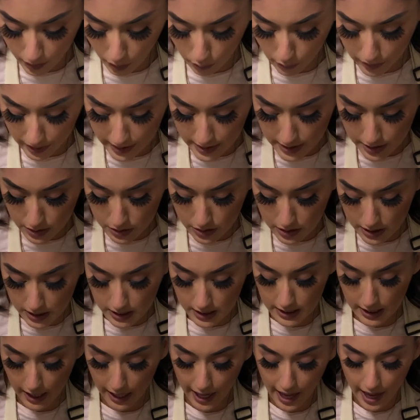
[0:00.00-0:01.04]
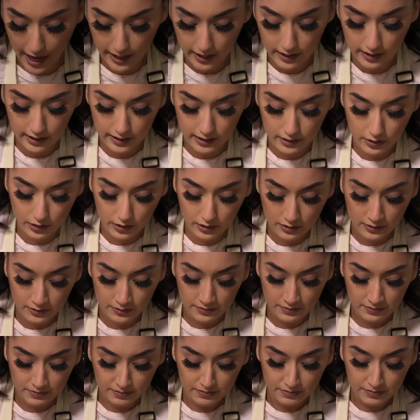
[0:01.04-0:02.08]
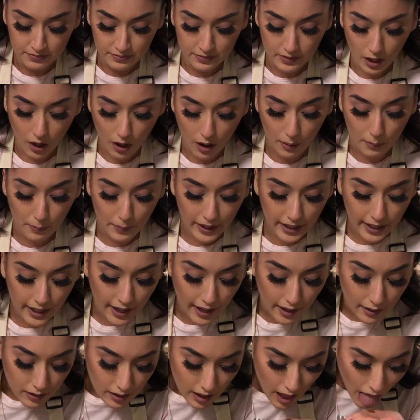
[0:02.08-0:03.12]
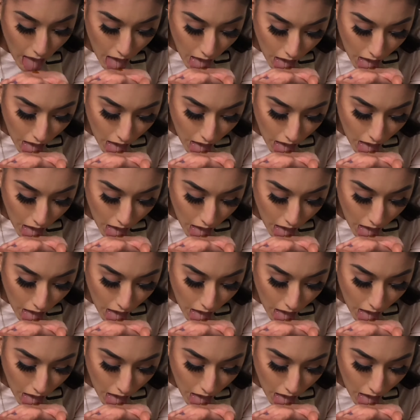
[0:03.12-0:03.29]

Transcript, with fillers: what I do is just I add a little on my hand.